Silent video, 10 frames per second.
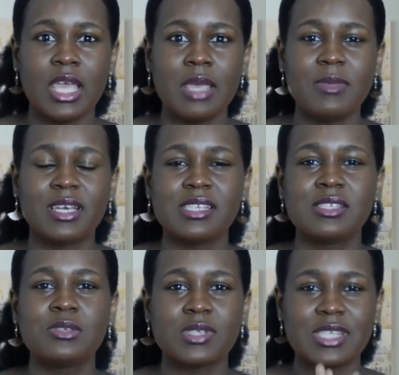because it
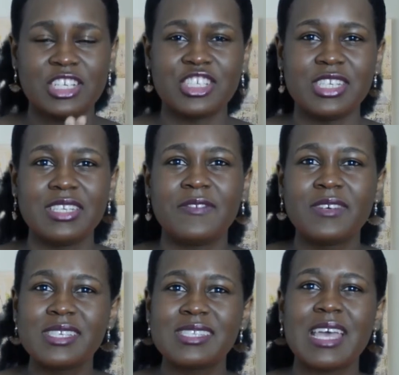was actually the
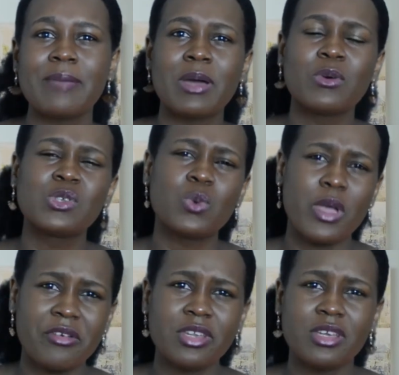first time I was
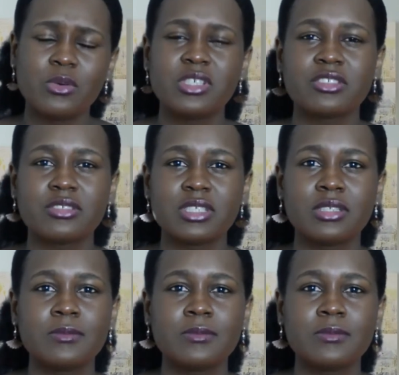wearing a wish trainer.